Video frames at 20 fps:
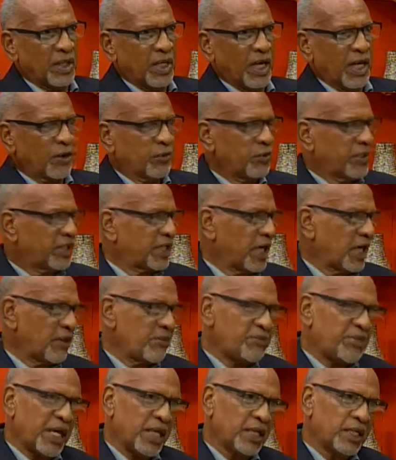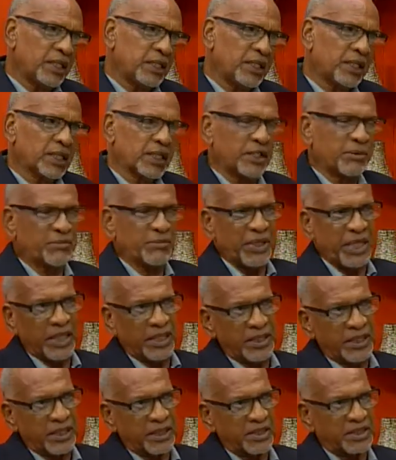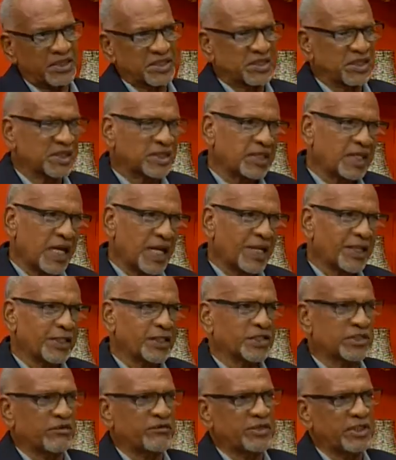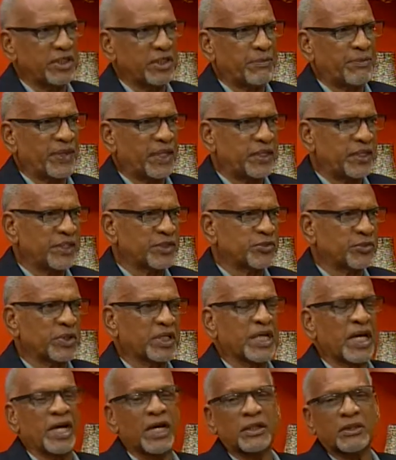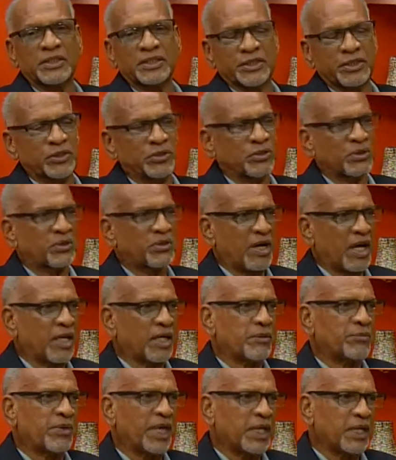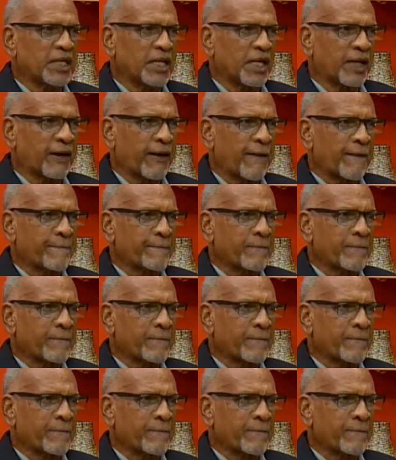And we can't bellyache and bellyache. It's 39 years of independence. We can't continue to cry and bellyache.